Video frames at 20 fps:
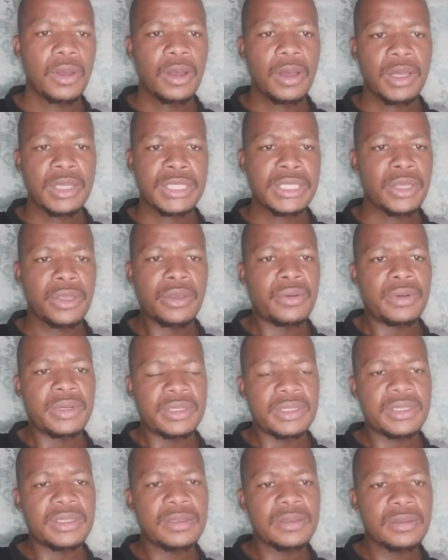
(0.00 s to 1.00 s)

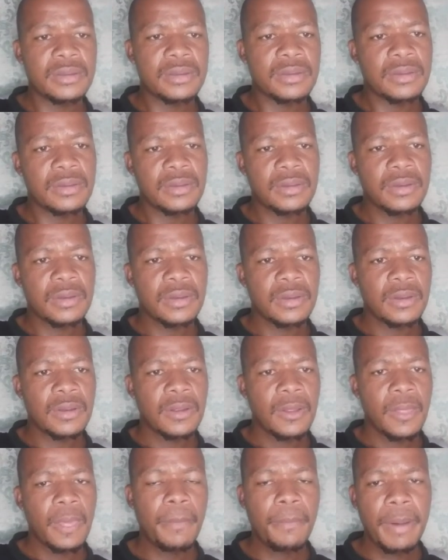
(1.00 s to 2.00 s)
security.
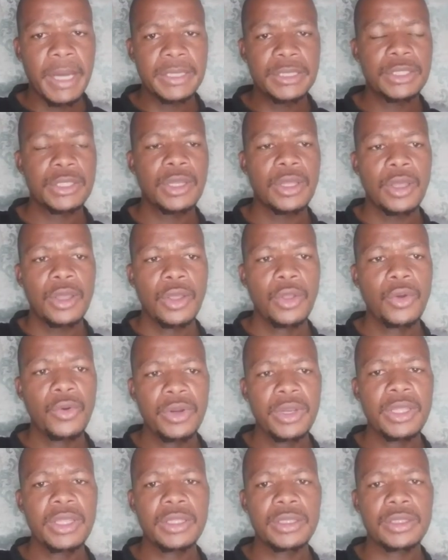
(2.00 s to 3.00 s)
But you
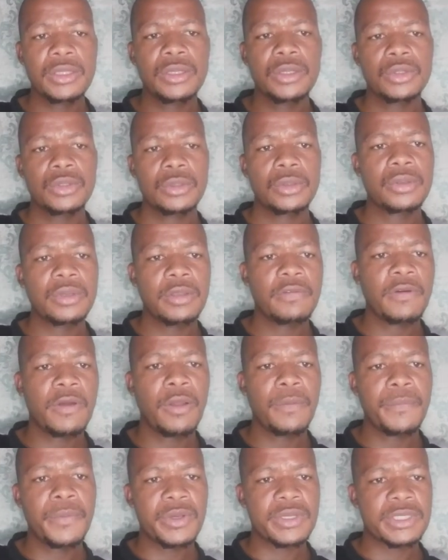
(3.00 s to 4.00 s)
need to
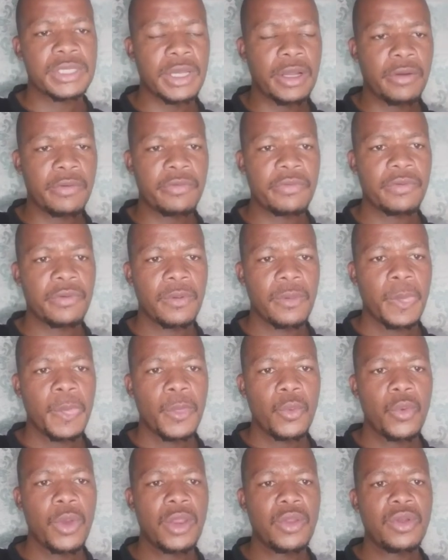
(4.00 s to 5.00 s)
develop yourself
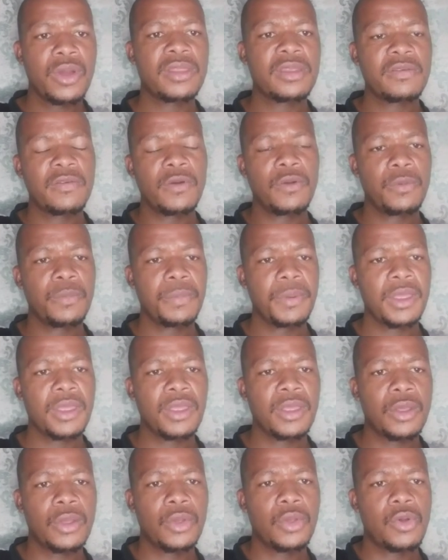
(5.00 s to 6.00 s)
when you are
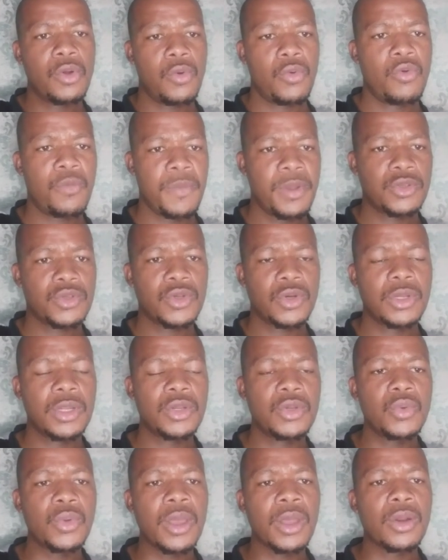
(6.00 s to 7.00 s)
developing your woman so
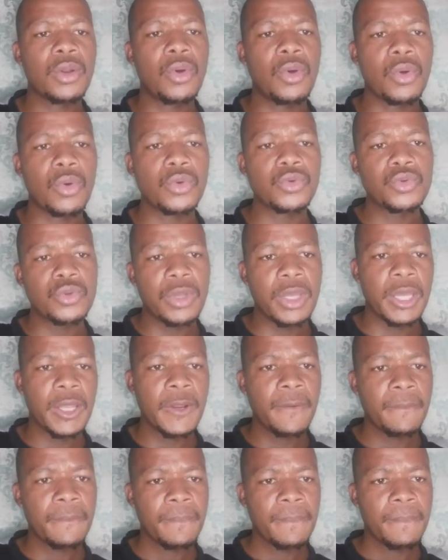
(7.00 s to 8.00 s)
that you can grow
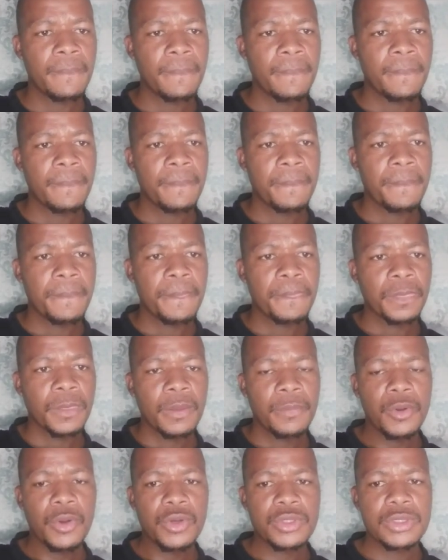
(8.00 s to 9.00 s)
together.
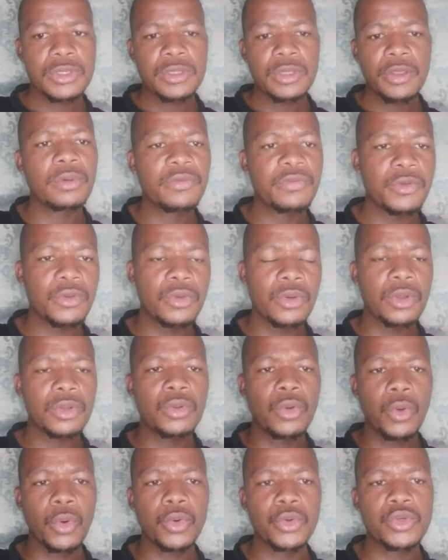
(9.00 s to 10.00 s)
Because if you do not
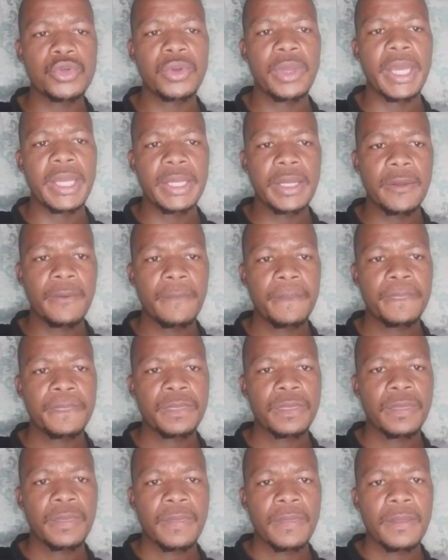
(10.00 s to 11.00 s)
grow together,
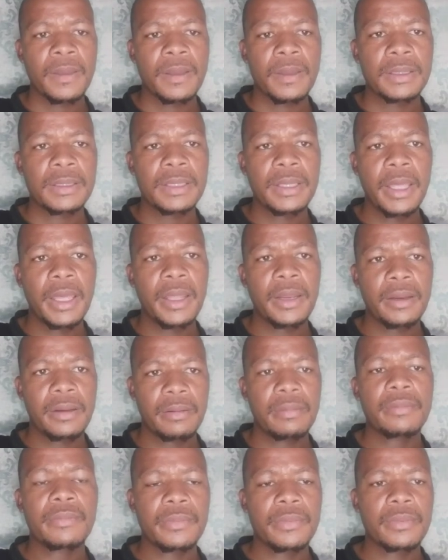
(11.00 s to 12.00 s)

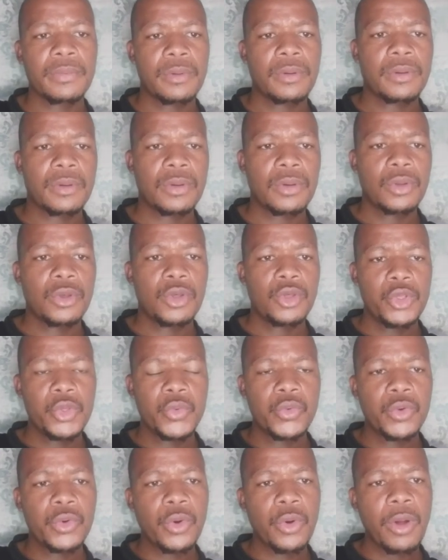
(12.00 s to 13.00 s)
then you
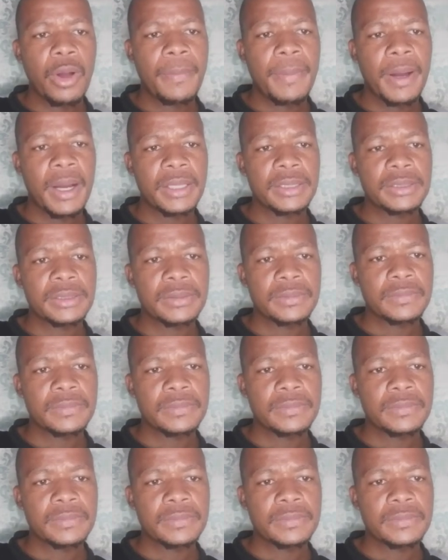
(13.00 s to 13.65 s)
will grow apart.